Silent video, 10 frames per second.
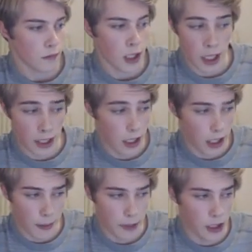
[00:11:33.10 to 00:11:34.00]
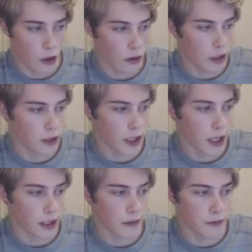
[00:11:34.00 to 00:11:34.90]
And uh, let me know in
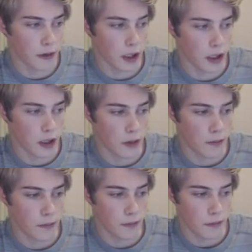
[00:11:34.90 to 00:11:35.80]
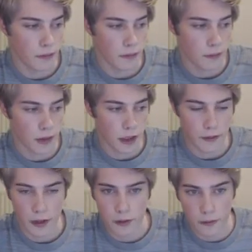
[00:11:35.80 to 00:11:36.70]
chat if um, if
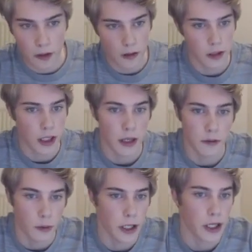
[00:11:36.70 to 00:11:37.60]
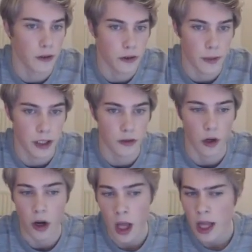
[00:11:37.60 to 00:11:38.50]
you found a clever way here to make a draw.
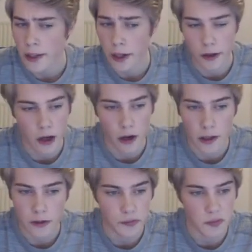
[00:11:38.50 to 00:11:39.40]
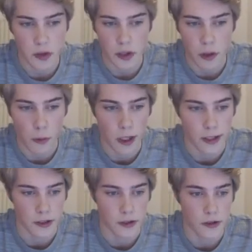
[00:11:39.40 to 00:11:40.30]
There are some
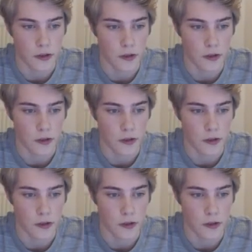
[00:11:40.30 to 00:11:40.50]
ways.